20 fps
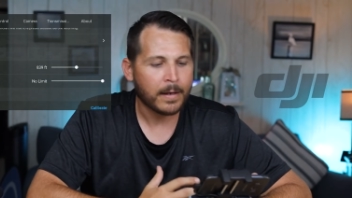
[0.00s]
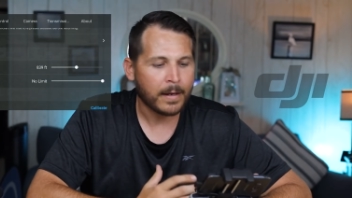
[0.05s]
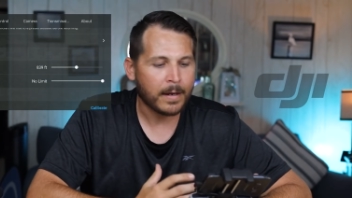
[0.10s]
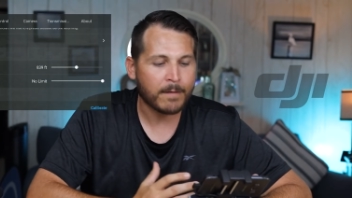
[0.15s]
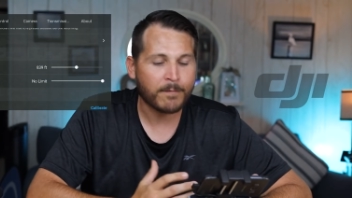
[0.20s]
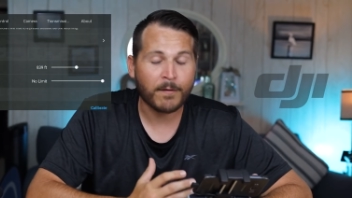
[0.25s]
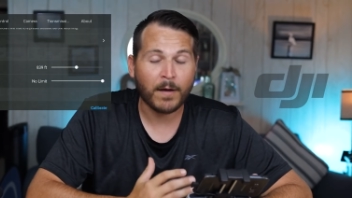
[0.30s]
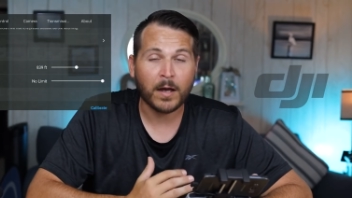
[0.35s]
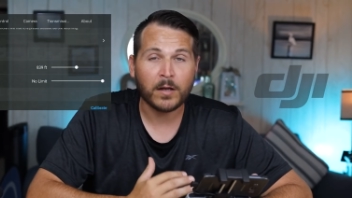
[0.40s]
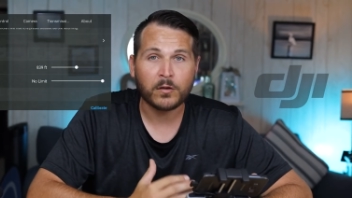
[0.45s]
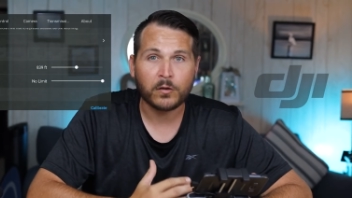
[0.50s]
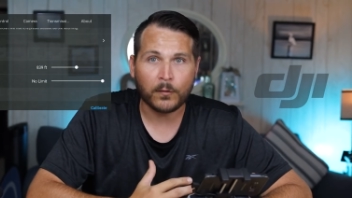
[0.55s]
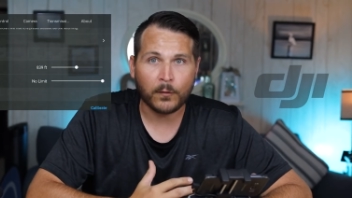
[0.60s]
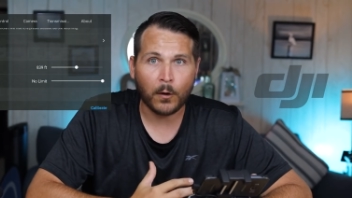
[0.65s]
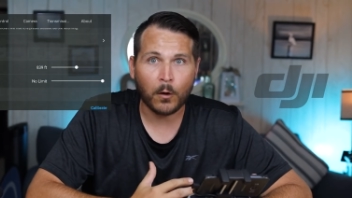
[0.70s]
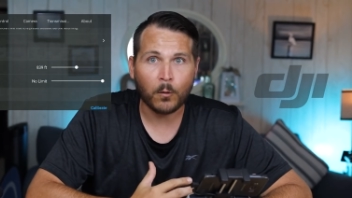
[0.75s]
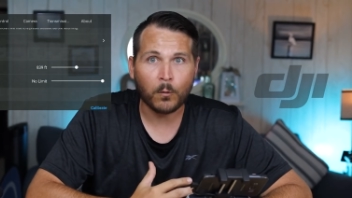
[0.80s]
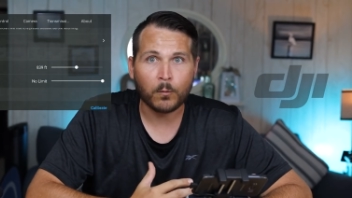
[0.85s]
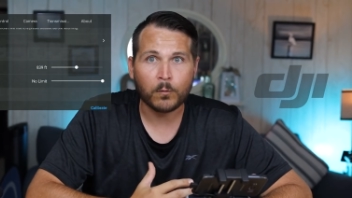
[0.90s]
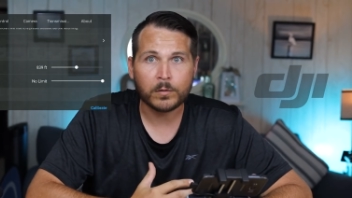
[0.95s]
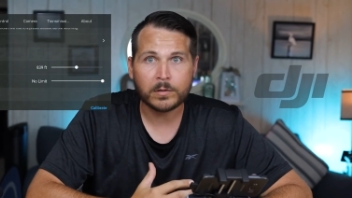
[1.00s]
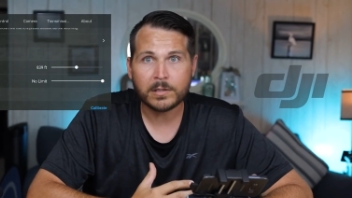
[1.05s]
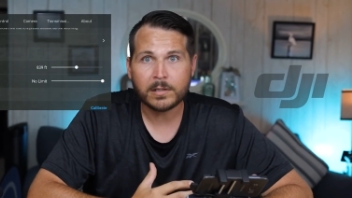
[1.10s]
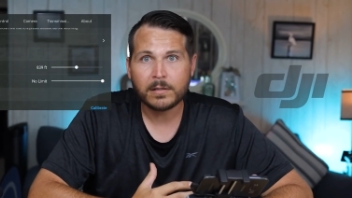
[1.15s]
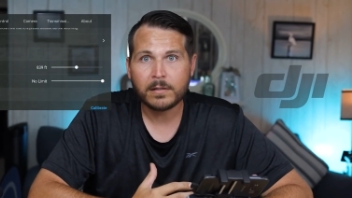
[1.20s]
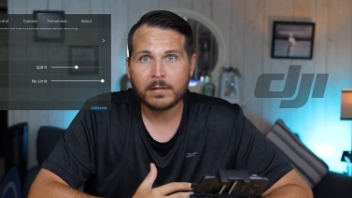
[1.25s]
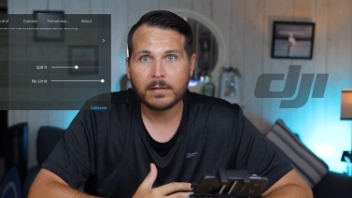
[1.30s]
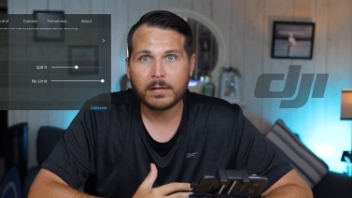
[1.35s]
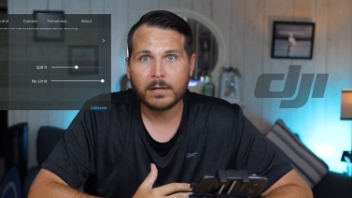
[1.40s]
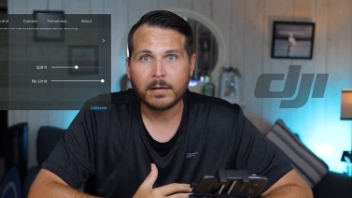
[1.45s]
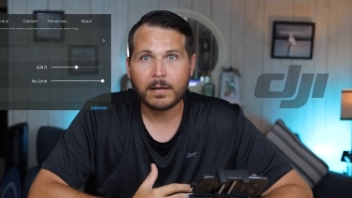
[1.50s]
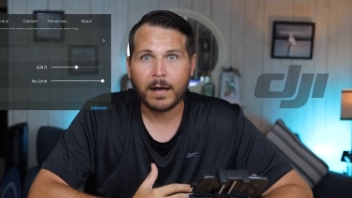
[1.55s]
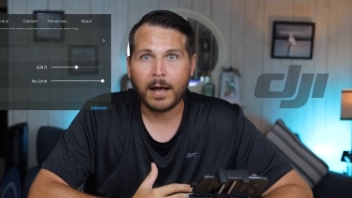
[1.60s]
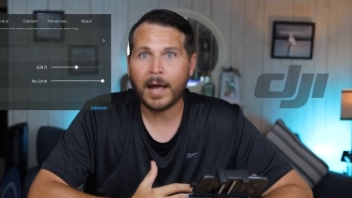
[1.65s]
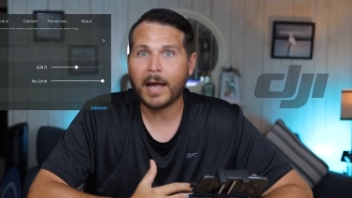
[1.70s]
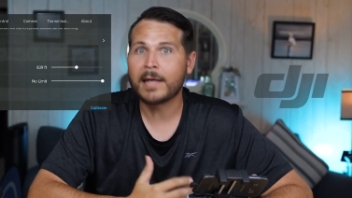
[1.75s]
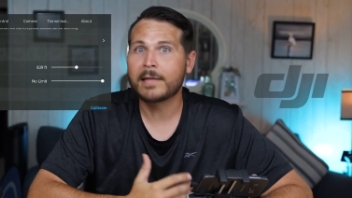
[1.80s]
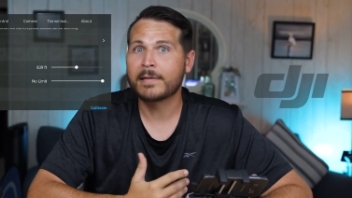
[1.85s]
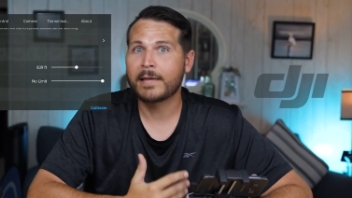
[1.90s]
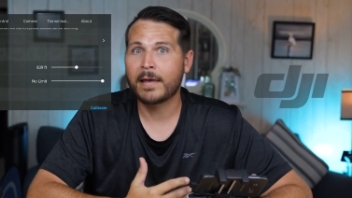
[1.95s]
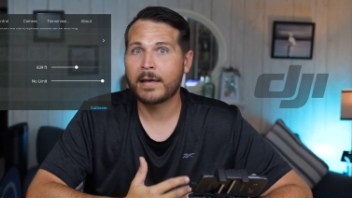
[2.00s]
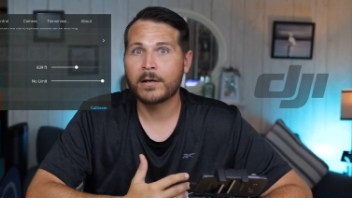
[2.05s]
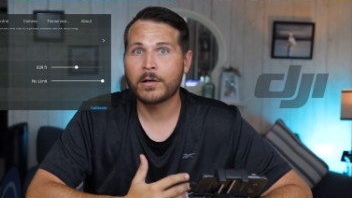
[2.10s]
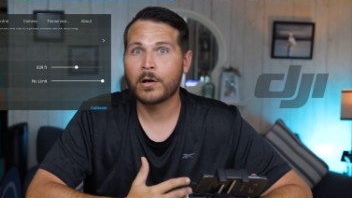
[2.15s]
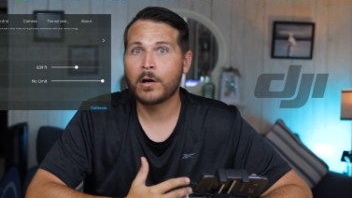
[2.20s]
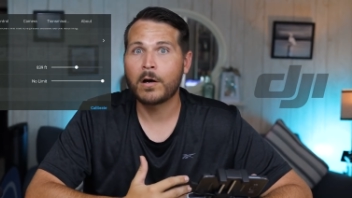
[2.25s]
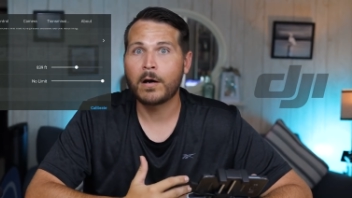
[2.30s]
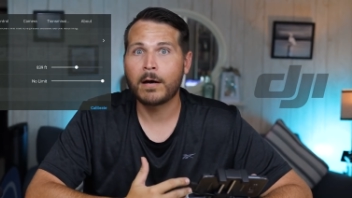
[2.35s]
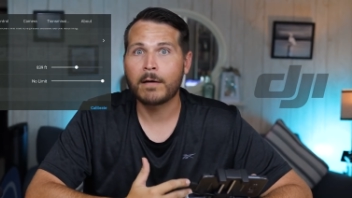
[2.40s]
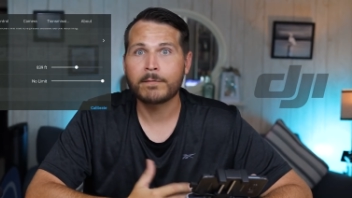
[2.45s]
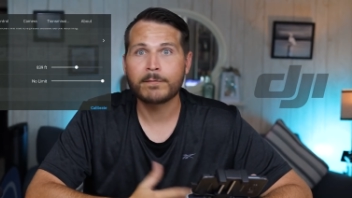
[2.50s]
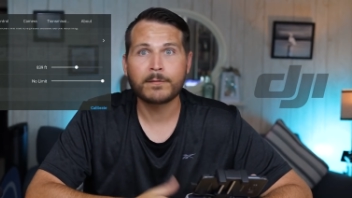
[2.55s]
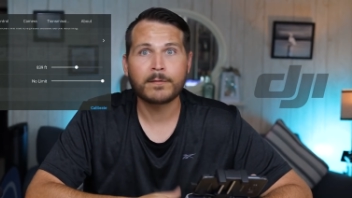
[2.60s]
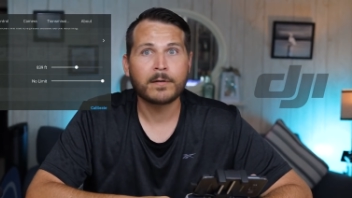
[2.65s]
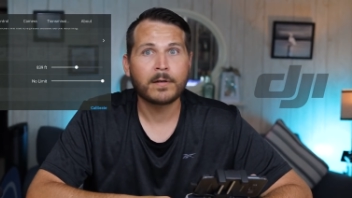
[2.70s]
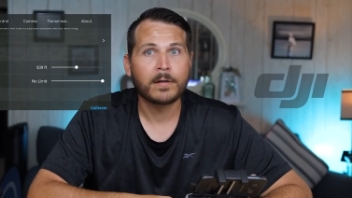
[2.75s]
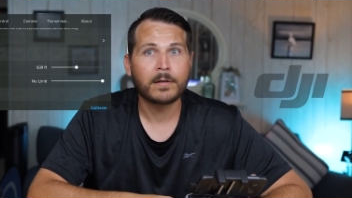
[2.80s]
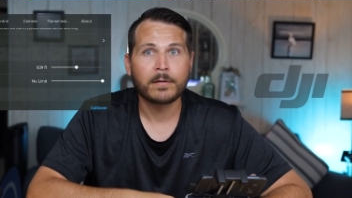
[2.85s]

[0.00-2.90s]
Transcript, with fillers: If I don't, I take off